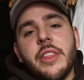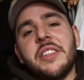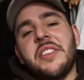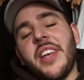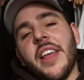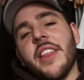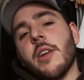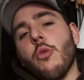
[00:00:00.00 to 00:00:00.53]
The
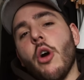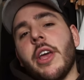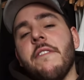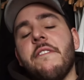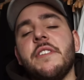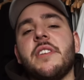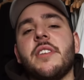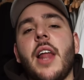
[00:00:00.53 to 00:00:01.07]
tier that I'm rocking
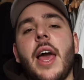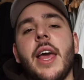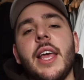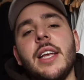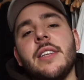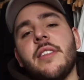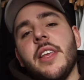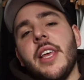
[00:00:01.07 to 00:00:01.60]
for today
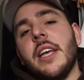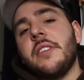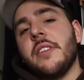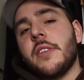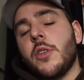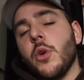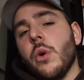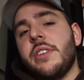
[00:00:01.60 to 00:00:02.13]
is the
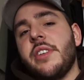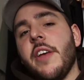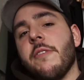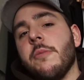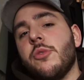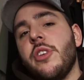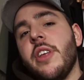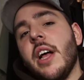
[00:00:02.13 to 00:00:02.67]
YEEZUS Tour tier
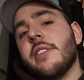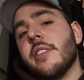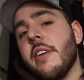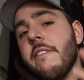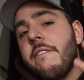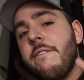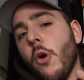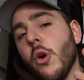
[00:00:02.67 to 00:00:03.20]
from
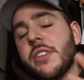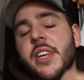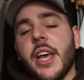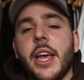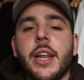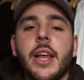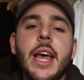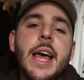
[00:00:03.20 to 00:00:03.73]

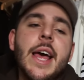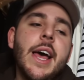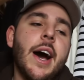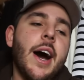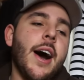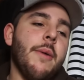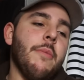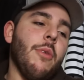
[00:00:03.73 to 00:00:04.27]
2014.
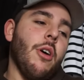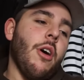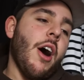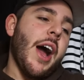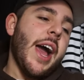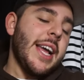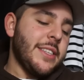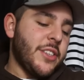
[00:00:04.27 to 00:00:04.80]

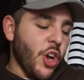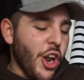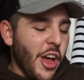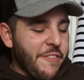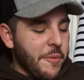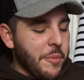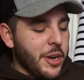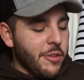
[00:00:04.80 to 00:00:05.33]
I don't know
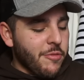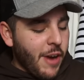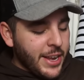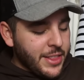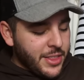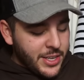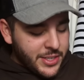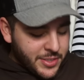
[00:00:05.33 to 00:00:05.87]
if I'm gonna
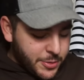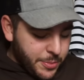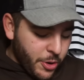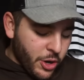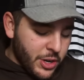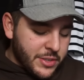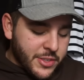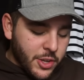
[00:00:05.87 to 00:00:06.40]
rate this, to be
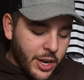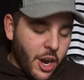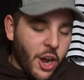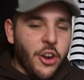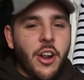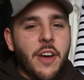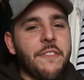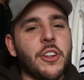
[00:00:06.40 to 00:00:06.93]
honest. Like, I
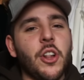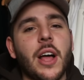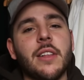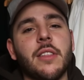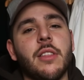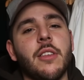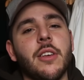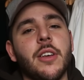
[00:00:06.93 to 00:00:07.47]
don't know if I
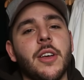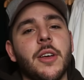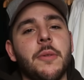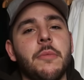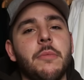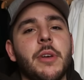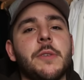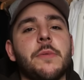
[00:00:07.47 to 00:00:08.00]
like the
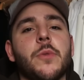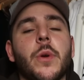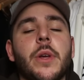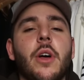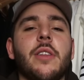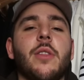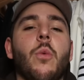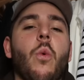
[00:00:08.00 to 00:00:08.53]
mix between
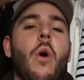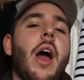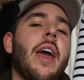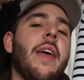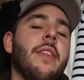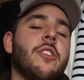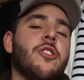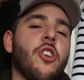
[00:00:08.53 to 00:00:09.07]
like the white
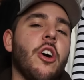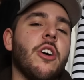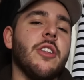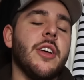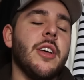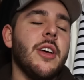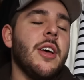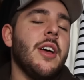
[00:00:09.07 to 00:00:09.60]
and the
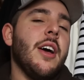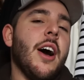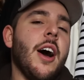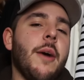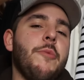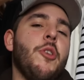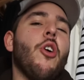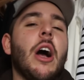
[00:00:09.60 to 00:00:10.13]
chocolate.
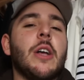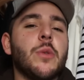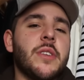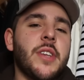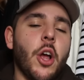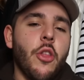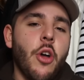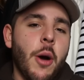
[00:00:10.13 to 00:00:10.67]
You guys will
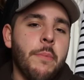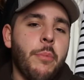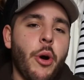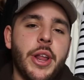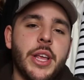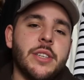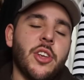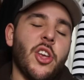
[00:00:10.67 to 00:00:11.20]
see on
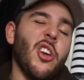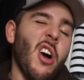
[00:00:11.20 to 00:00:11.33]
body, so you